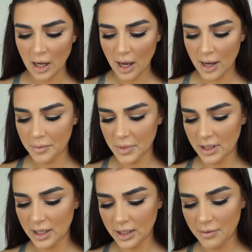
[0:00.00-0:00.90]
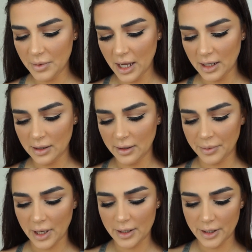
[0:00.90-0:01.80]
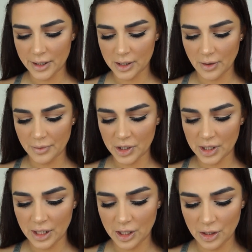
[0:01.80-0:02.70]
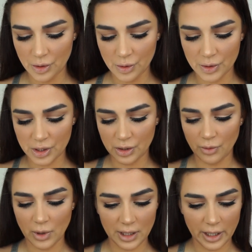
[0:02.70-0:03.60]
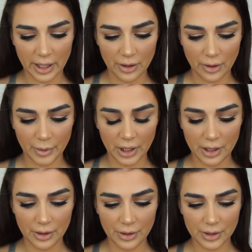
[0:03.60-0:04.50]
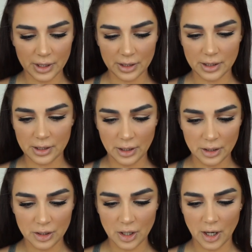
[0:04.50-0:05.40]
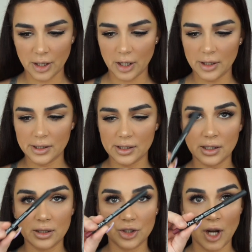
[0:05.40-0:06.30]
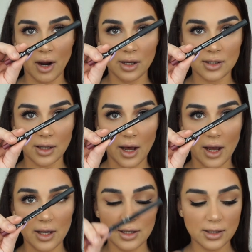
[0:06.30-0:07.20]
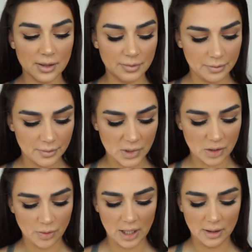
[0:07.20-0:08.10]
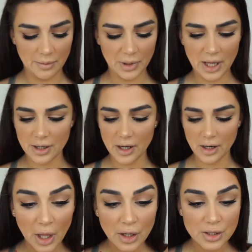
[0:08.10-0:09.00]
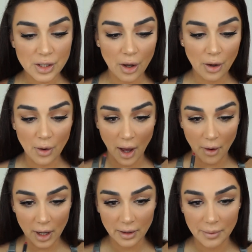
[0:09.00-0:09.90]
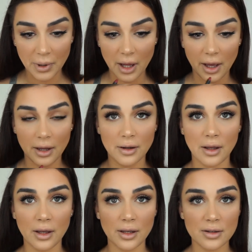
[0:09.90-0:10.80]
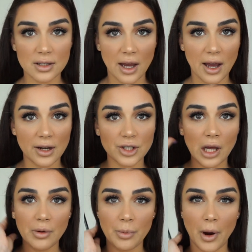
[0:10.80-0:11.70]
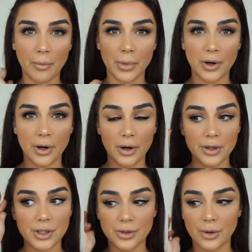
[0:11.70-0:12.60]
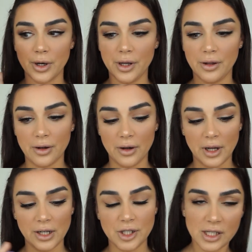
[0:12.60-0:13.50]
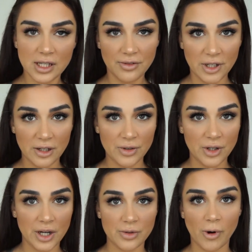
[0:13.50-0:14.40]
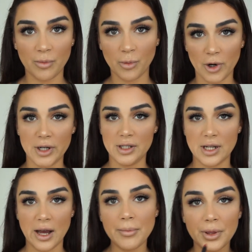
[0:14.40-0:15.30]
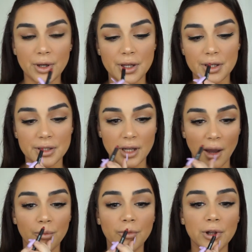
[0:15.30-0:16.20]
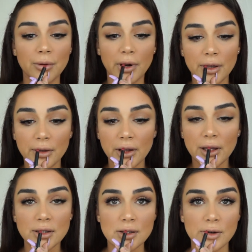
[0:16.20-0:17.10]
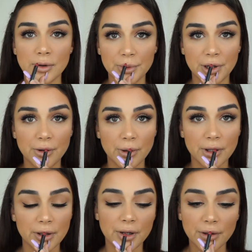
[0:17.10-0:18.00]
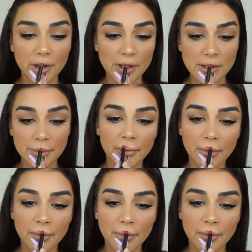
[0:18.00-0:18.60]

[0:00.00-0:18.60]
They didn't give me any lip liners, so I'm just gonna use the one that I normally use. It's darker, it's Cherry Skies suede lip liner. So how I lip line is, I actually have a proper tutorial on IGTV if you guys want more in-depth, because I'm really running late, so I'm gonna quickly do this.